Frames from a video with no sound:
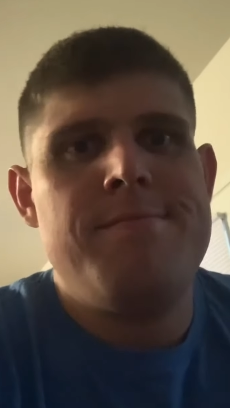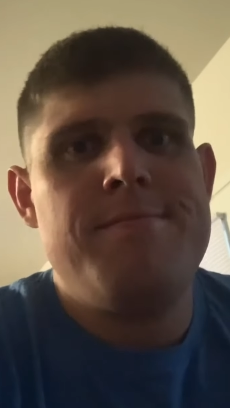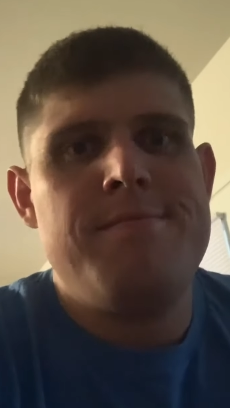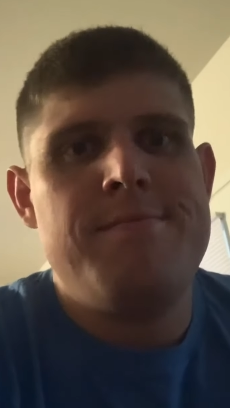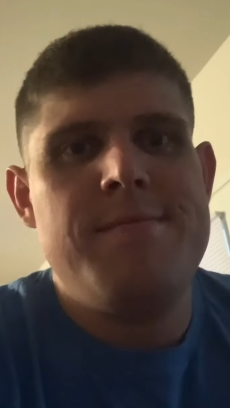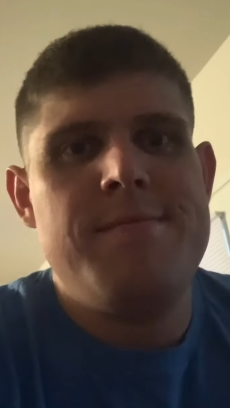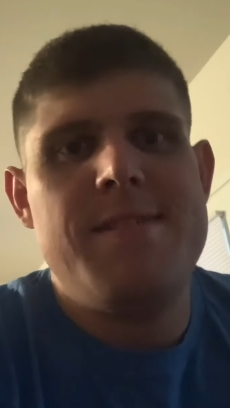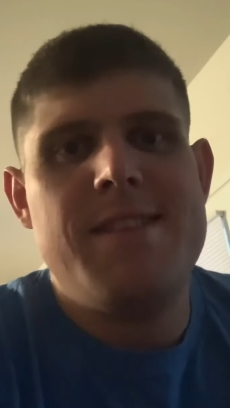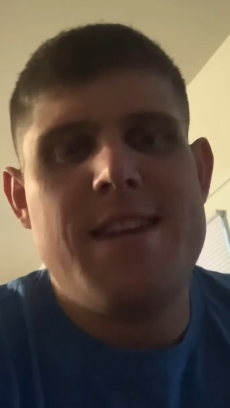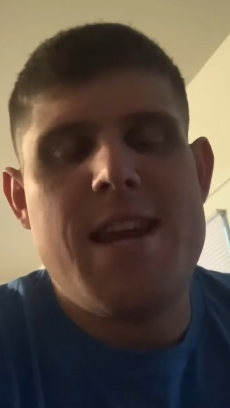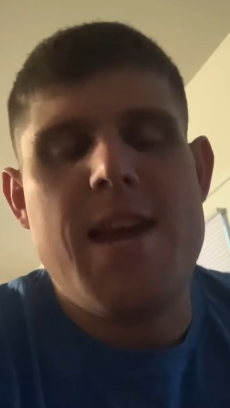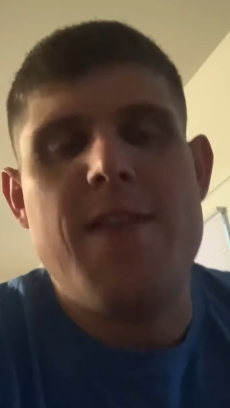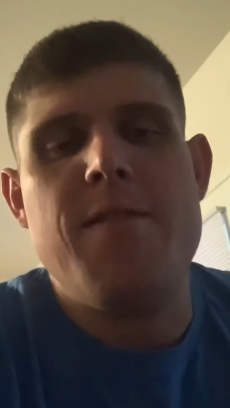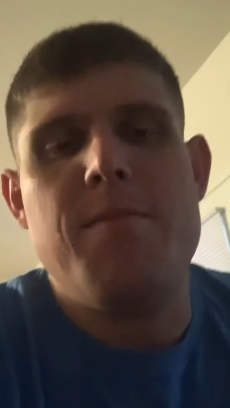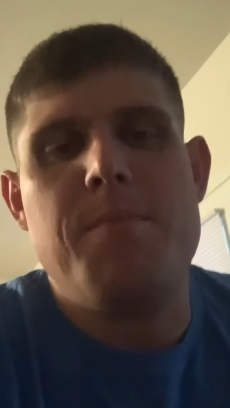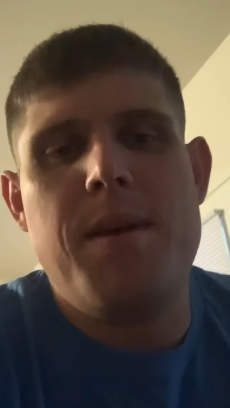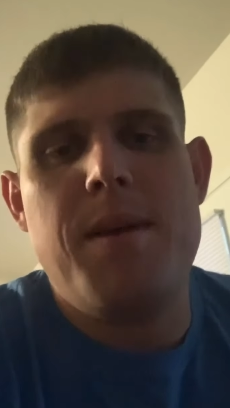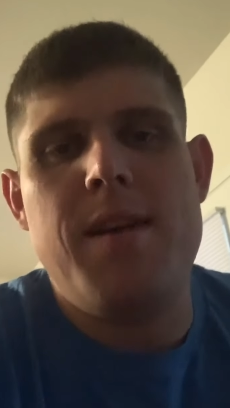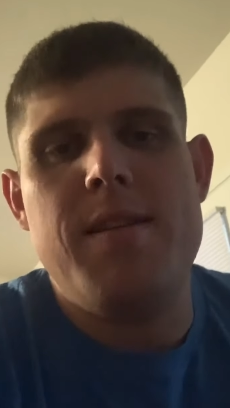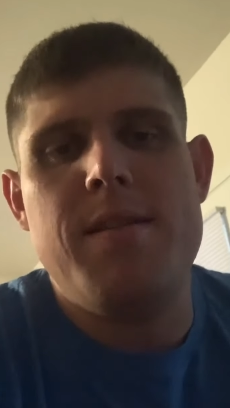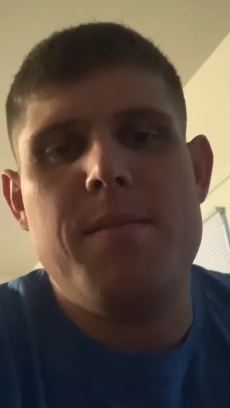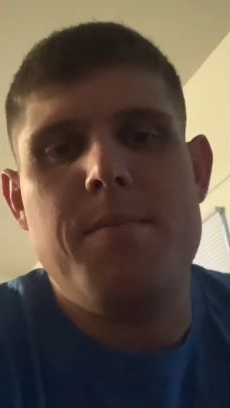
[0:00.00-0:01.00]
it's kind of a
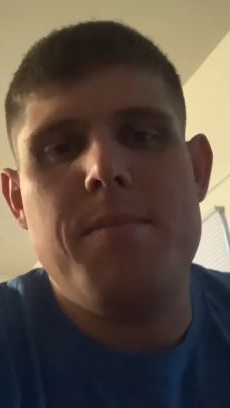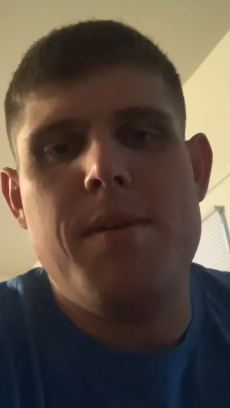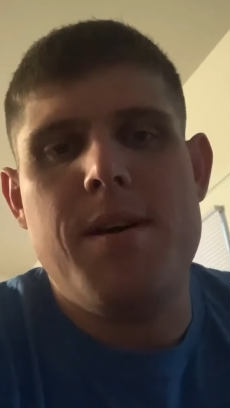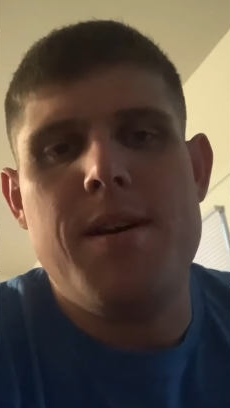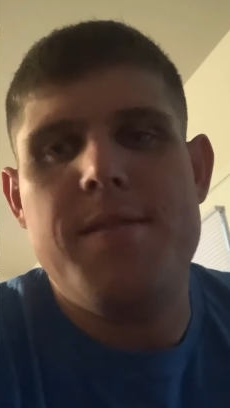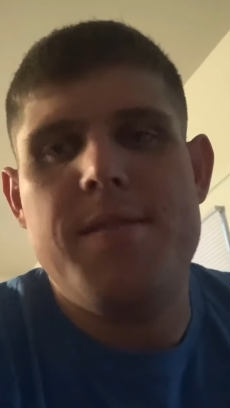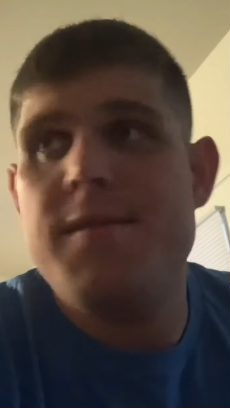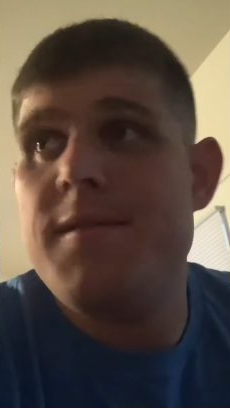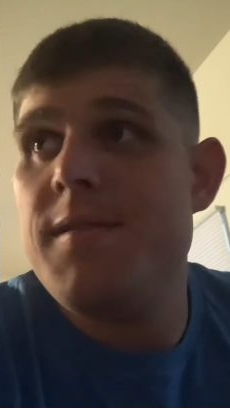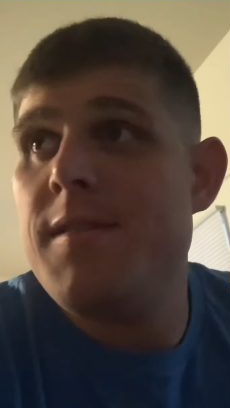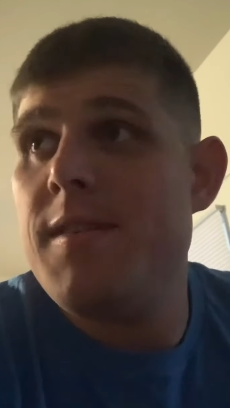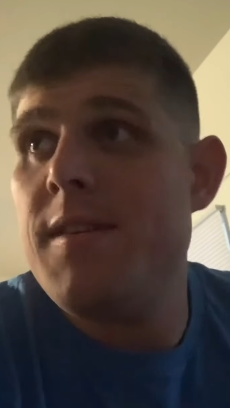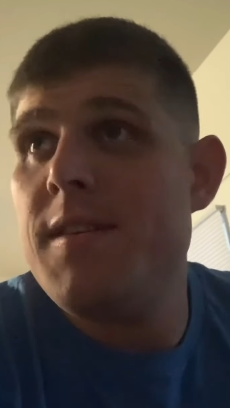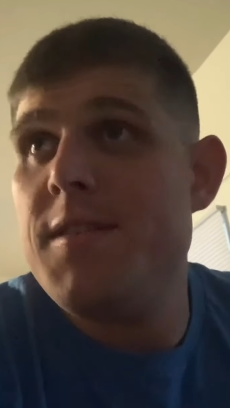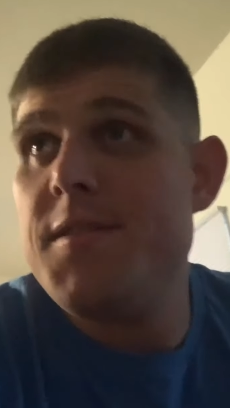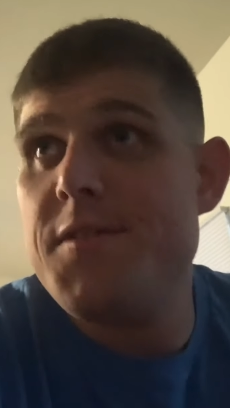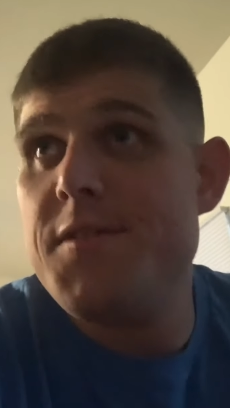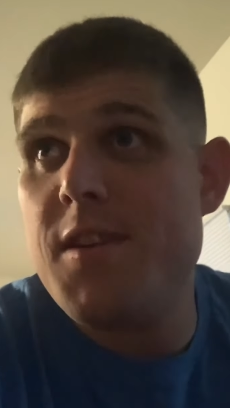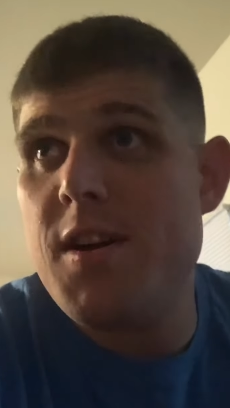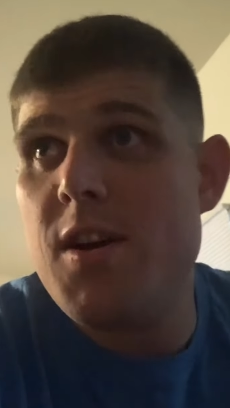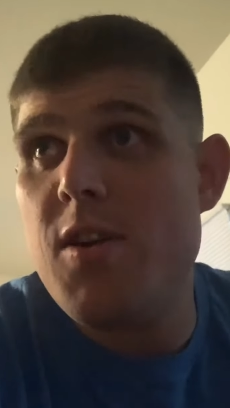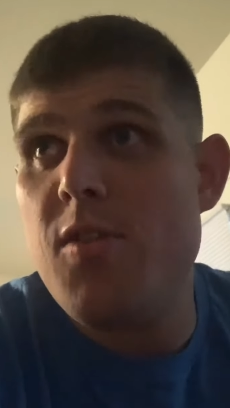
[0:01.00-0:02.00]
pain in the butt.
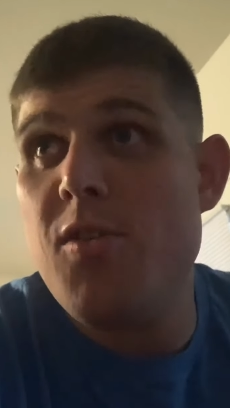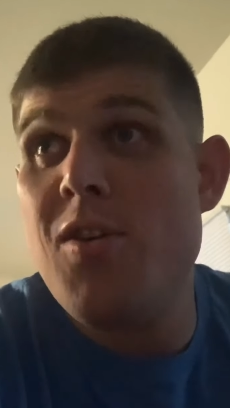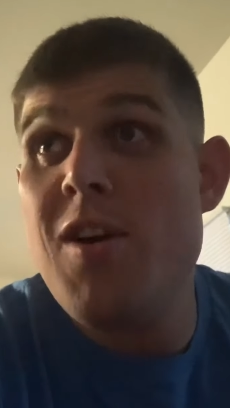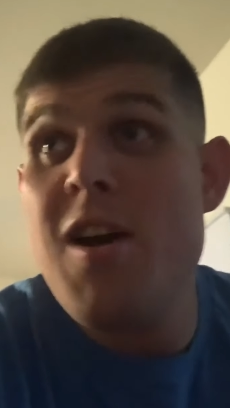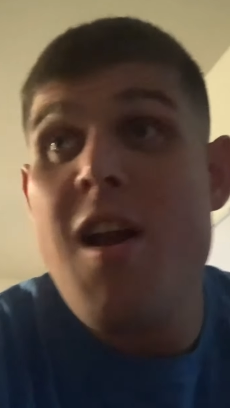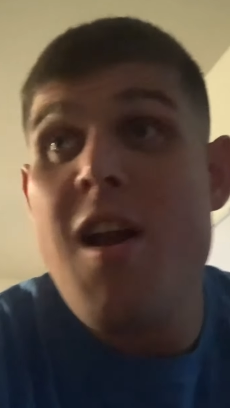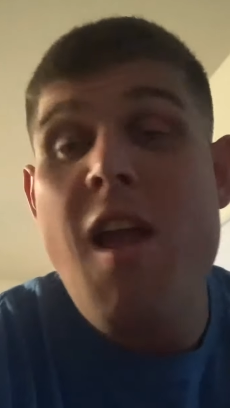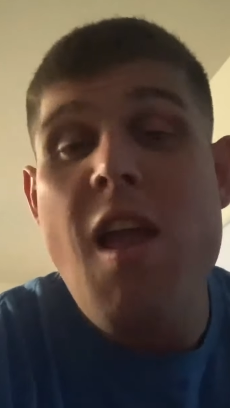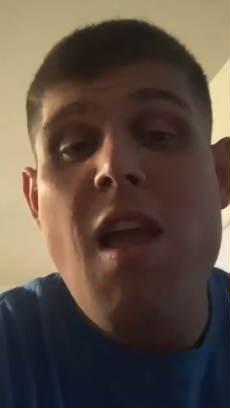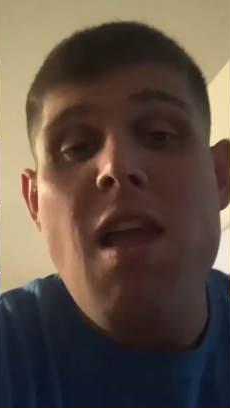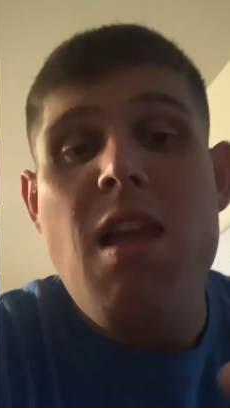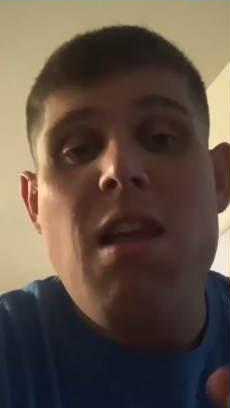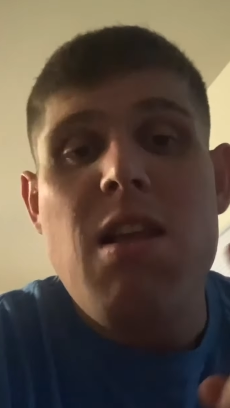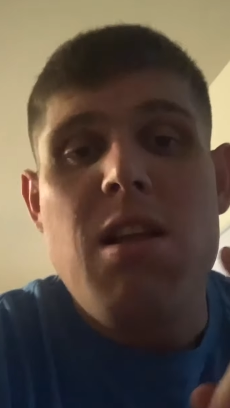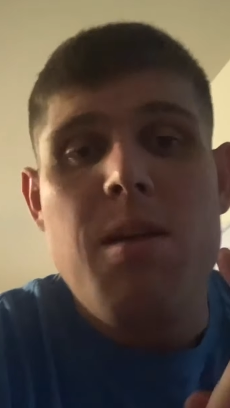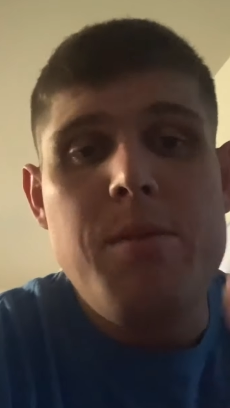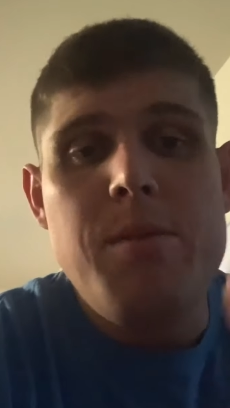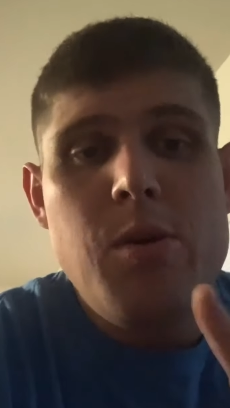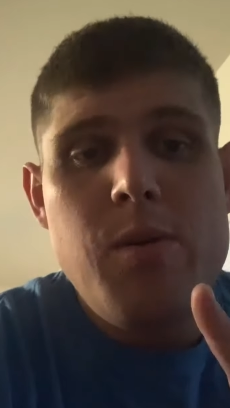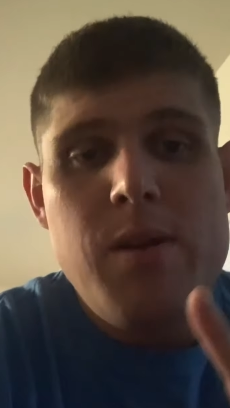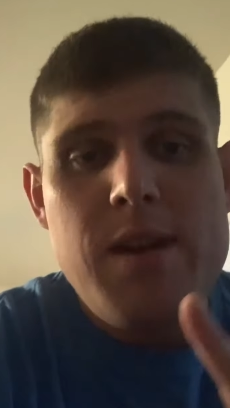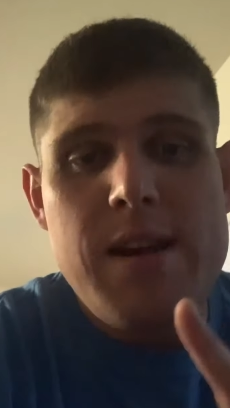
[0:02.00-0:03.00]
So let me
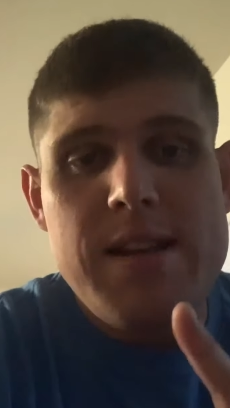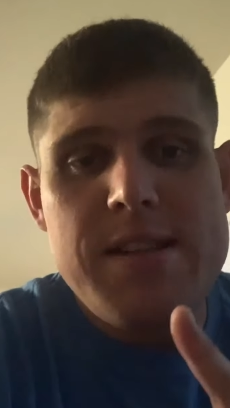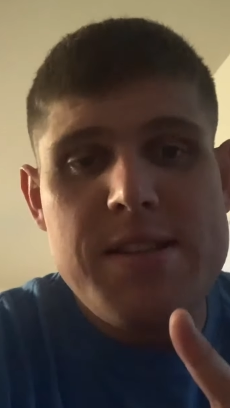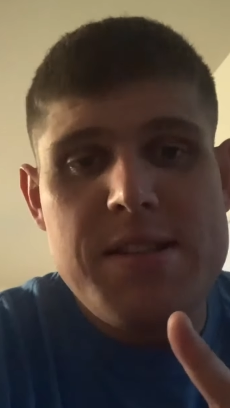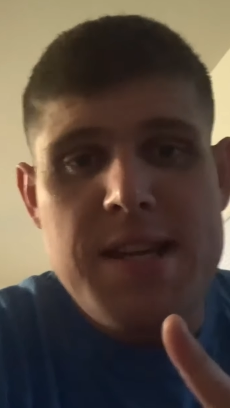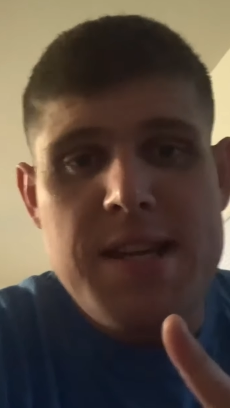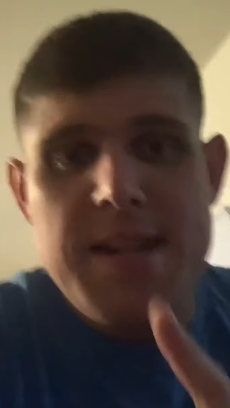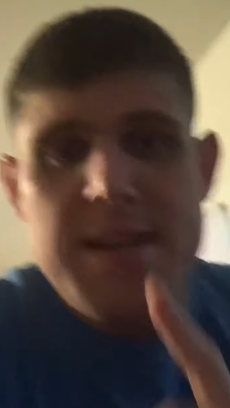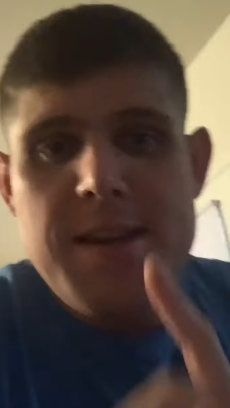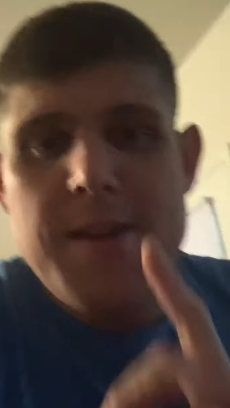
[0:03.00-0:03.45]
know what you guys think.